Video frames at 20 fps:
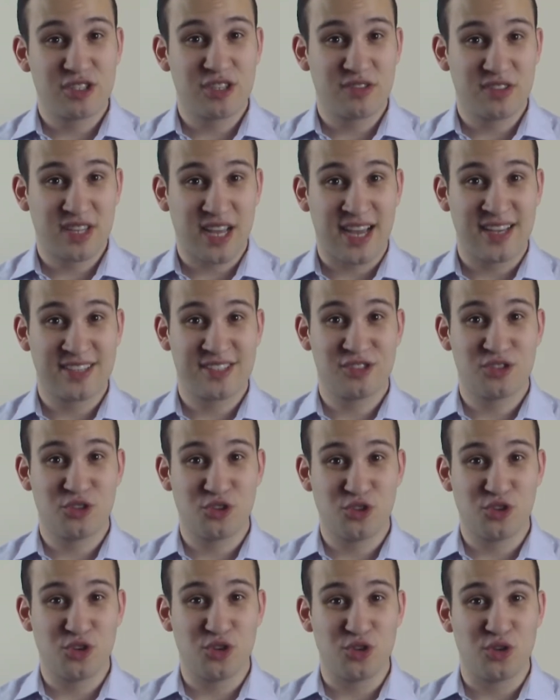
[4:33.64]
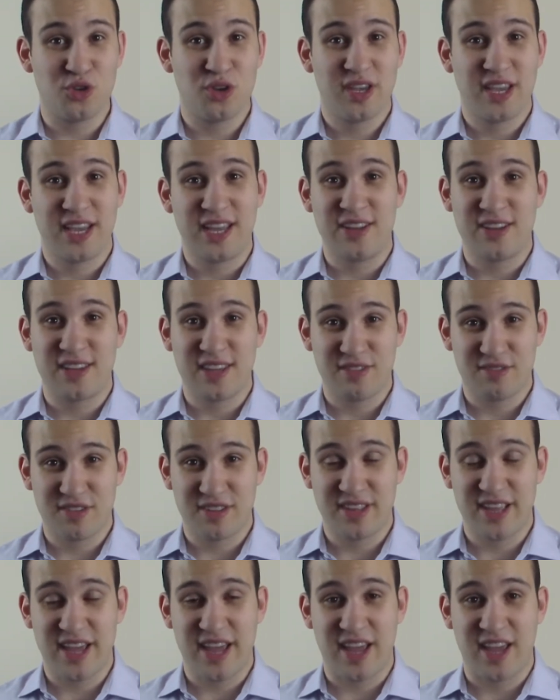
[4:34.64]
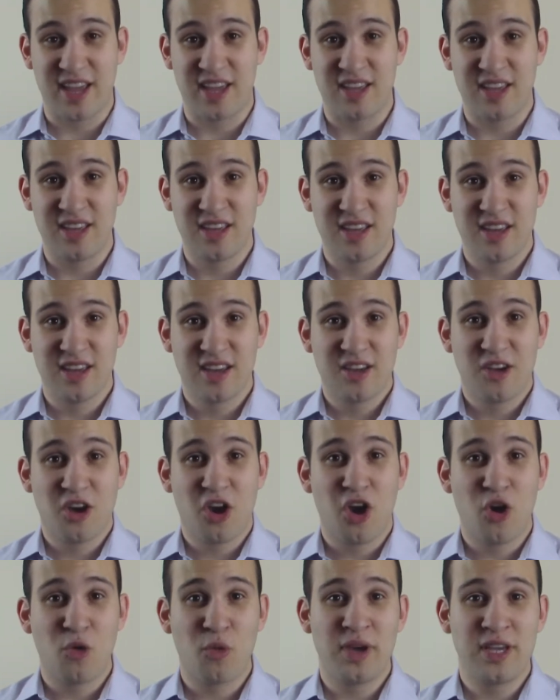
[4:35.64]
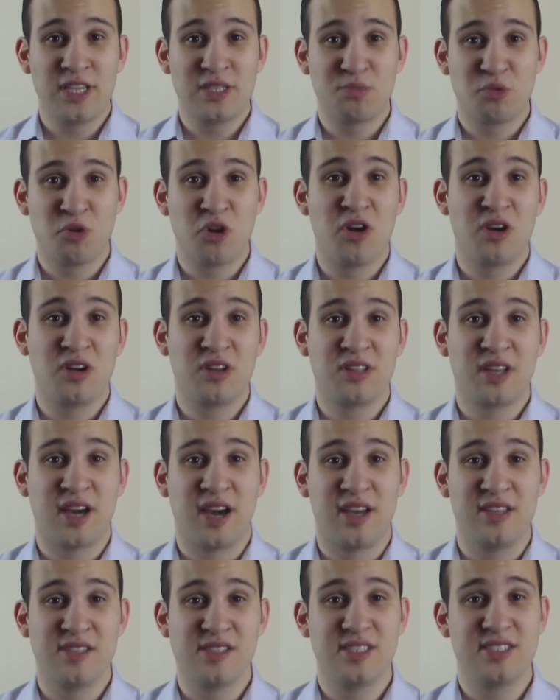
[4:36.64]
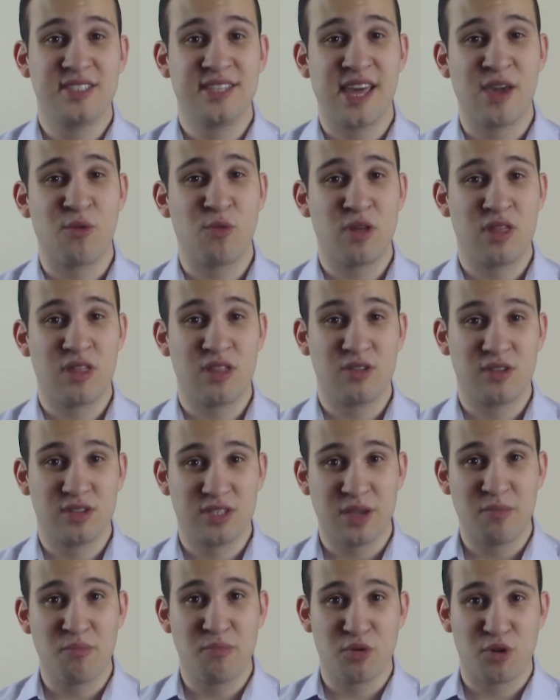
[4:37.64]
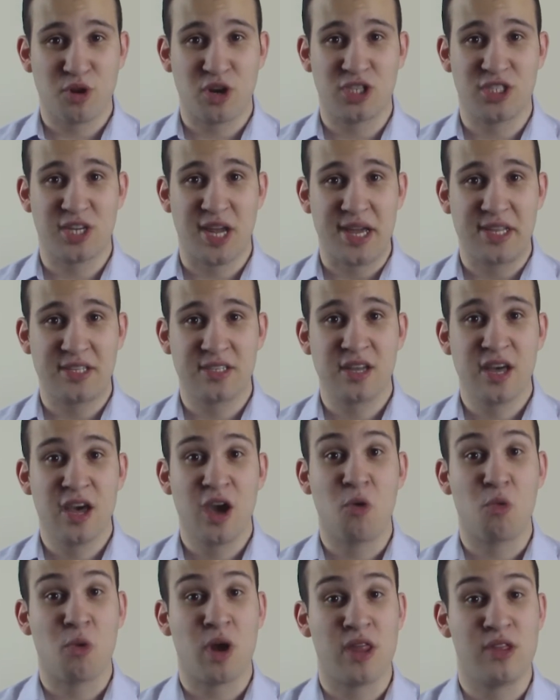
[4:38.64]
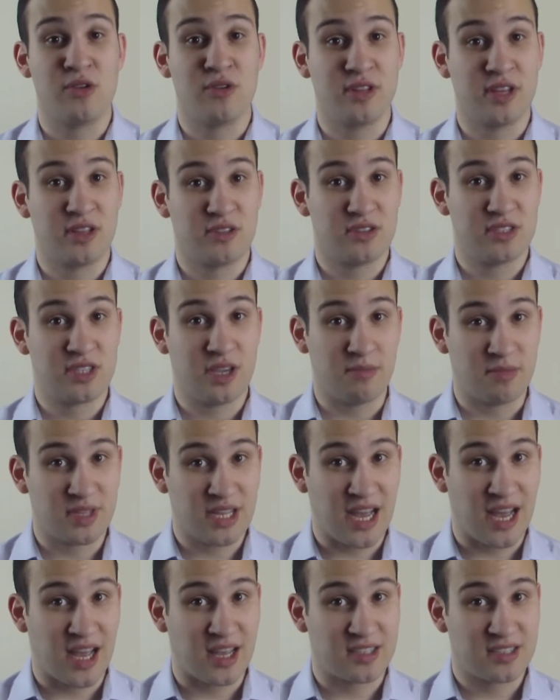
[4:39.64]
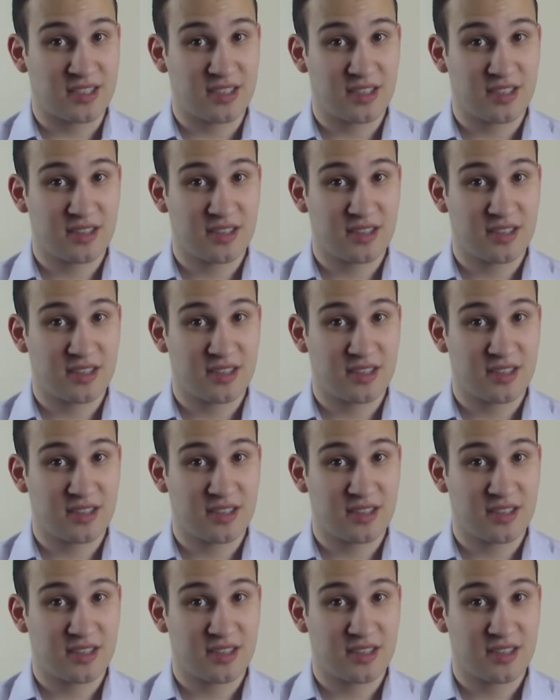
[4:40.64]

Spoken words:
of tasks to do in a given day, always prioritize staying within the same project rather than the same task.